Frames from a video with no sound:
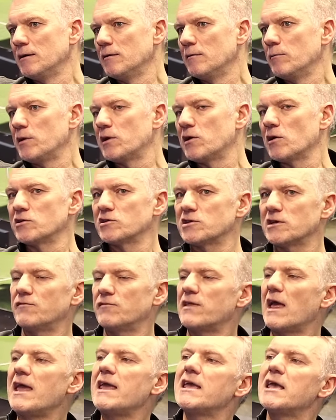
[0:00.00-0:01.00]
Because if
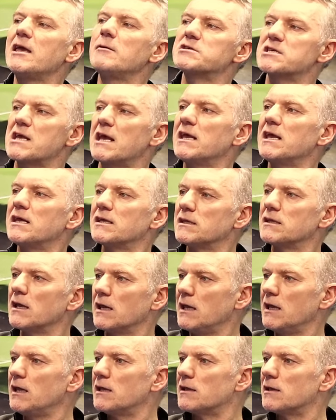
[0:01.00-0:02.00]
they keep taking the lead,